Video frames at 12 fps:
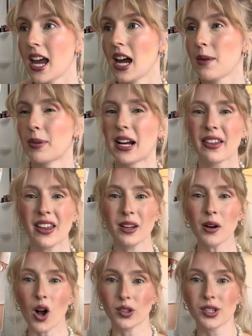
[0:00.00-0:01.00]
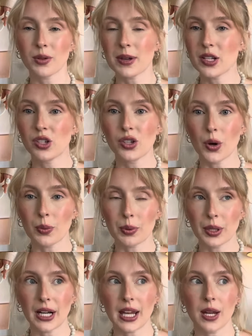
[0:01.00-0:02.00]
But I think it'd also be so
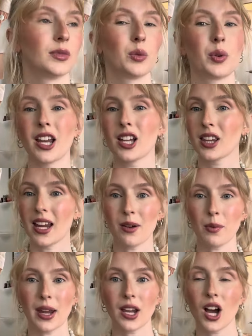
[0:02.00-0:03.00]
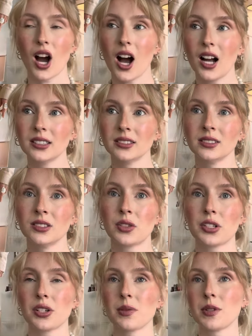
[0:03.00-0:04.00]
pretty with like a lightweight cotton
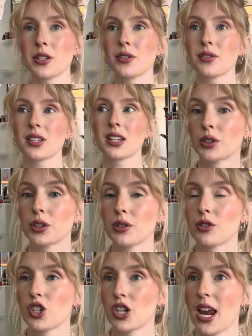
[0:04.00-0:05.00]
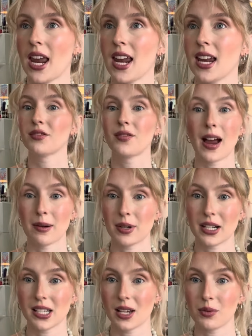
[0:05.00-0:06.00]
or some of those crochet
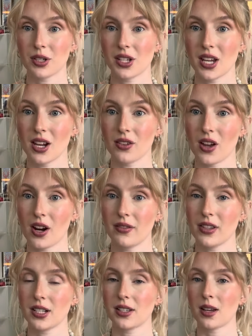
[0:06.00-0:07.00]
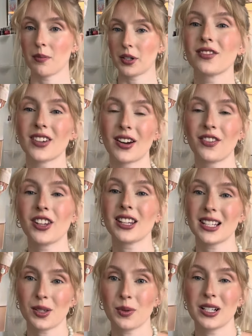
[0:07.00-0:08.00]
fabrics that we're seeing a lot of this summer. I feel like
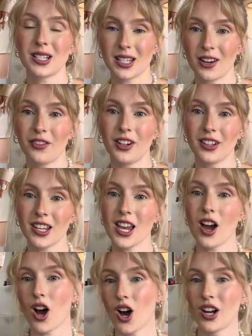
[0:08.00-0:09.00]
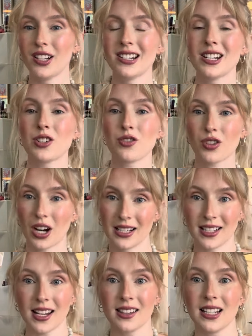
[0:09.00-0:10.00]
this one is definitely on
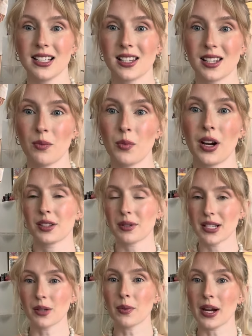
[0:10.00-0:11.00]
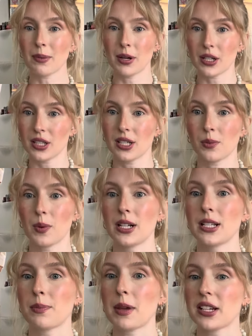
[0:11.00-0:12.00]
trending list somewhere. The reason why I picked this one
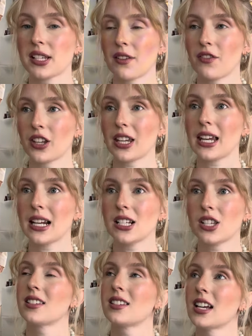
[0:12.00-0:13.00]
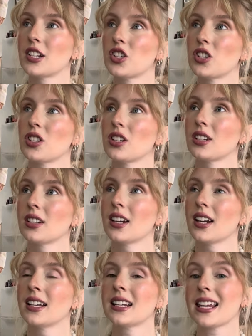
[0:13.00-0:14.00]
is because I feel like it is such
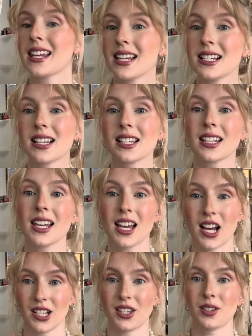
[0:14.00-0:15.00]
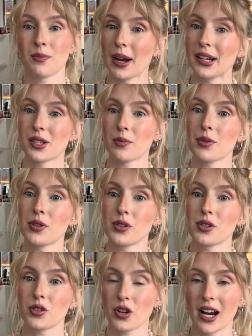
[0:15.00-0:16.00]
an easily
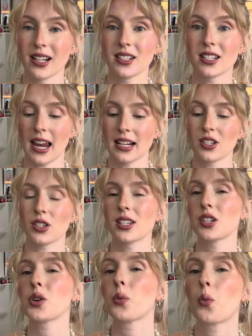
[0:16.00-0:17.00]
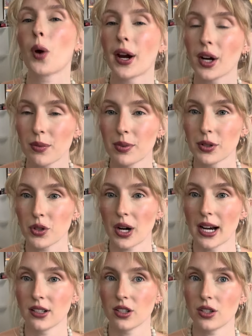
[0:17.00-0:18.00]
customizable trend and such a wearable
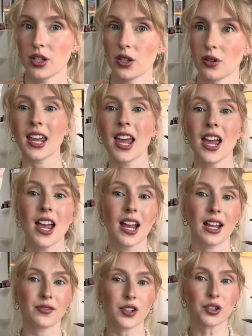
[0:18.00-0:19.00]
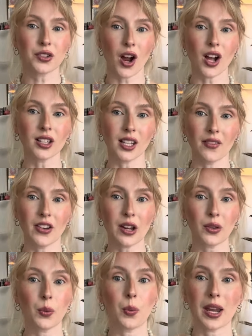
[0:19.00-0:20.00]
trend too. If you're not loving
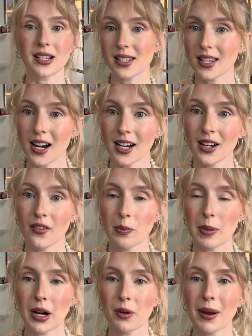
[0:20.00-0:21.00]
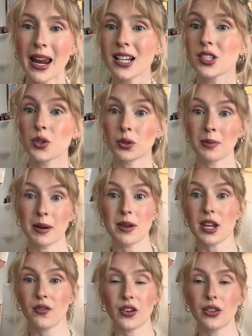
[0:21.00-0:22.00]
the waistline of a pair of pants, or maybe
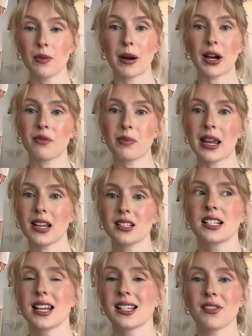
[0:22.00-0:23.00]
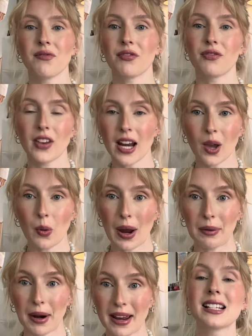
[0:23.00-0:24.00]
even the pair of pants isn't fitting
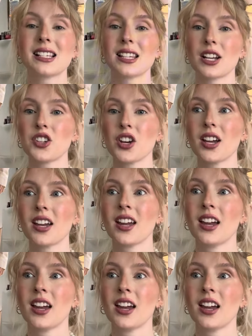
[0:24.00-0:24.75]
quite right, it's such a